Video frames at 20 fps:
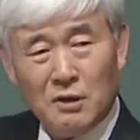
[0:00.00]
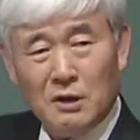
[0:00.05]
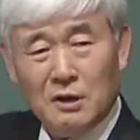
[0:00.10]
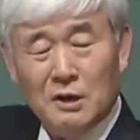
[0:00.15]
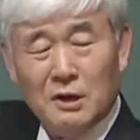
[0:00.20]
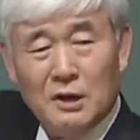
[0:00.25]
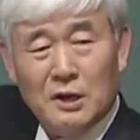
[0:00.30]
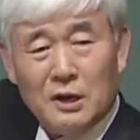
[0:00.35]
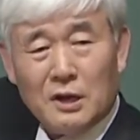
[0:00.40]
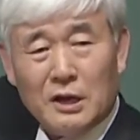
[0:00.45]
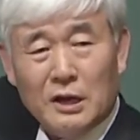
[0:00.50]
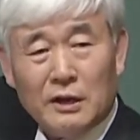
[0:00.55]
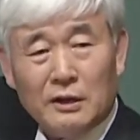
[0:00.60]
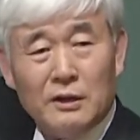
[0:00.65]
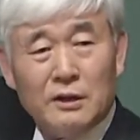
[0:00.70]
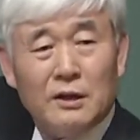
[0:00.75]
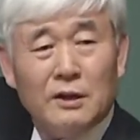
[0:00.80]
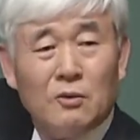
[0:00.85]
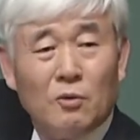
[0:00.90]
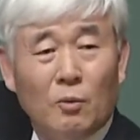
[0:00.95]
and
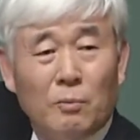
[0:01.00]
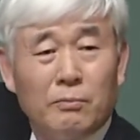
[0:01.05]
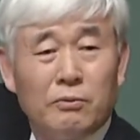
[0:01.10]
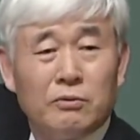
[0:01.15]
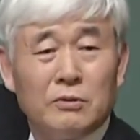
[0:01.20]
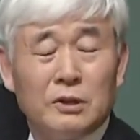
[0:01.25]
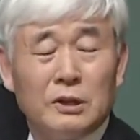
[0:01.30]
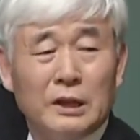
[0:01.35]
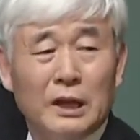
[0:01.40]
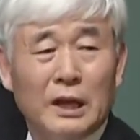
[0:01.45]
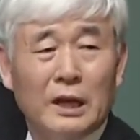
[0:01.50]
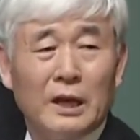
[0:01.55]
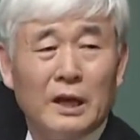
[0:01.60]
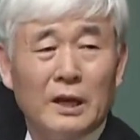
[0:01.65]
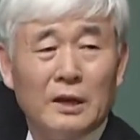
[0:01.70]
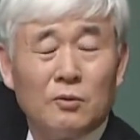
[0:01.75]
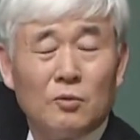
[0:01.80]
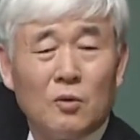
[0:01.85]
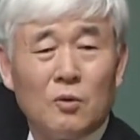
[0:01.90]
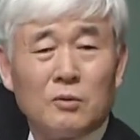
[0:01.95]
the price
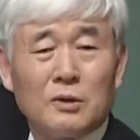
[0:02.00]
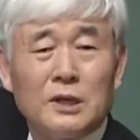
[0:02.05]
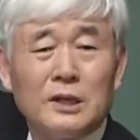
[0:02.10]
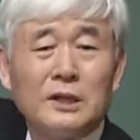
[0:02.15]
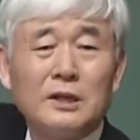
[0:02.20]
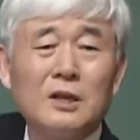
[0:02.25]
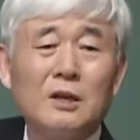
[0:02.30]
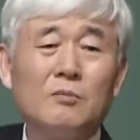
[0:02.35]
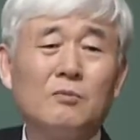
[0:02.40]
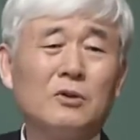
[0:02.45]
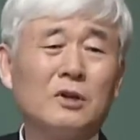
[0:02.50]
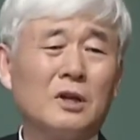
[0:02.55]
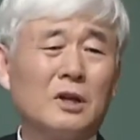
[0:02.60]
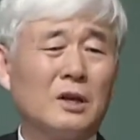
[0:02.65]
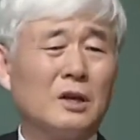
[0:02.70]
is expensive,